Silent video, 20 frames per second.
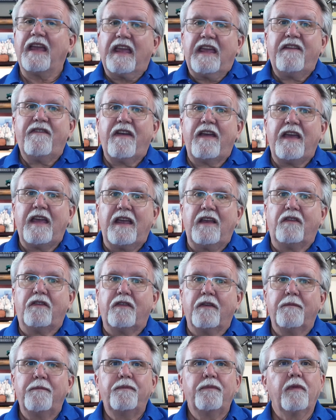
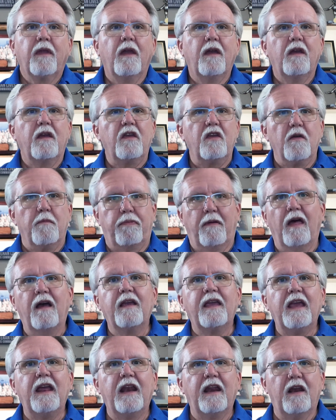EVs, you
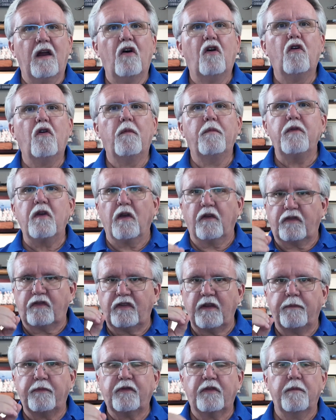plug in at home, you
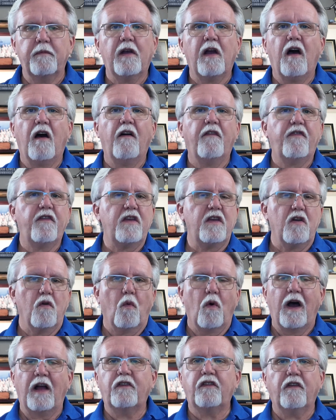sip some coffee, you
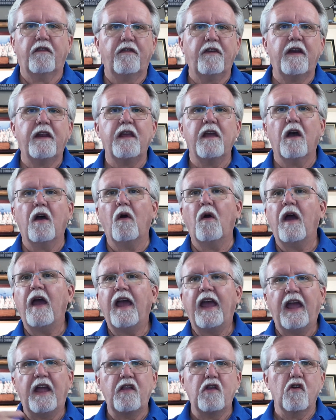watch a video,
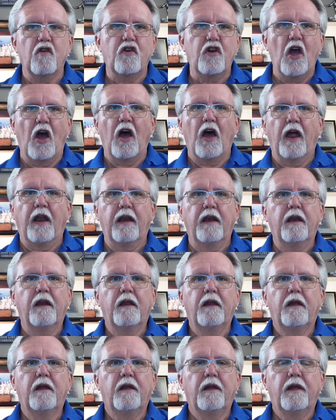and you're done.
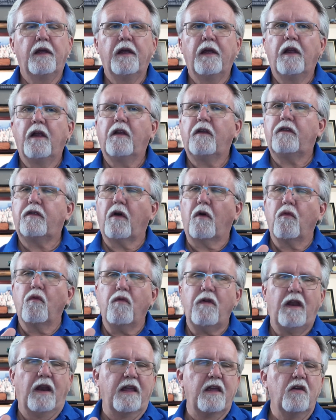So
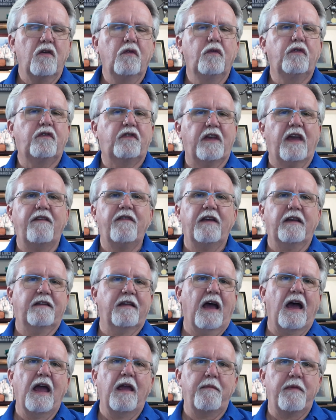really, who's saving
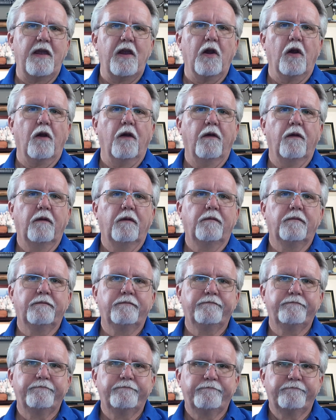time here?
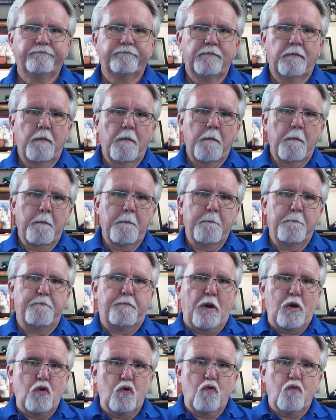
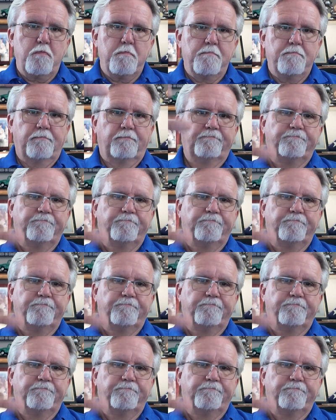Boom.